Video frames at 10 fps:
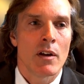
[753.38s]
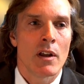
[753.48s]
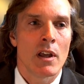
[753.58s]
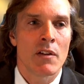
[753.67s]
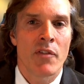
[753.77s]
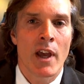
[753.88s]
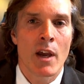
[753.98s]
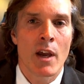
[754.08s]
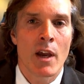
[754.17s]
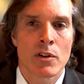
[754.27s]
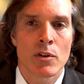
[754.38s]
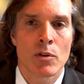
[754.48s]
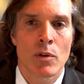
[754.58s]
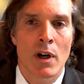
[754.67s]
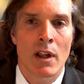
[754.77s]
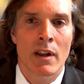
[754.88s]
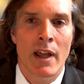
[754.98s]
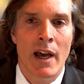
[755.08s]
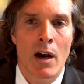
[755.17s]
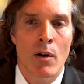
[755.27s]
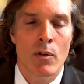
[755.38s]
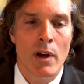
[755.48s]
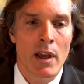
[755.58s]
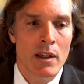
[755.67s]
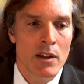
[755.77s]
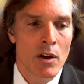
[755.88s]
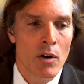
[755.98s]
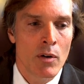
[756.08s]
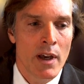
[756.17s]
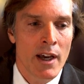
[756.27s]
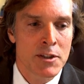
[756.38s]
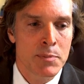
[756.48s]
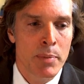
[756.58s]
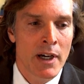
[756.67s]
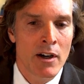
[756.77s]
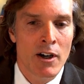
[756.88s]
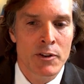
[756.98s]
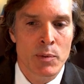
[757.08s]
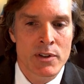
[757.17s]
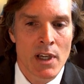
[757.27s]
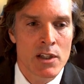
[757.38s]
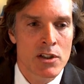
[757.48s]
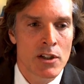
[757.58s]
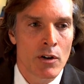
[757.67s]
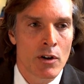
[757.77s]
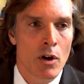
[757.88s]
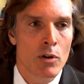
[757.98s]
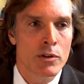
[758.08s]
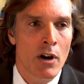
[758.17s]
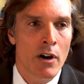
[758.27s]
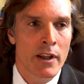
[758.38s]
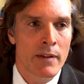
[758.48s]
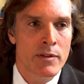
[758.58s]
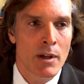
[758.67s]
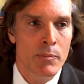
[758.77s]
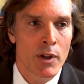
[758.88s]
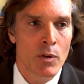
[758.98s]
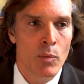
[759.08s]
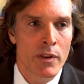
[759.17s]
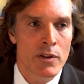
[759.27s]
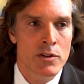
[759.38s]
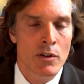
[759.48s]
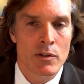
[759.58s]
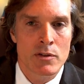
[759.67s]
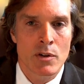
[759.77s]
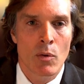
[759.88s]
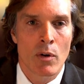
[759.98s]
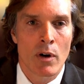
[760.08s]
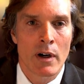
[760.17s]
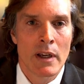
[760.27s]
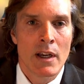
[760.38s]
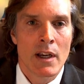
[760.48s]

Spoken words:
if they were to allow a expedite authorization or gold carding of something with a certain score,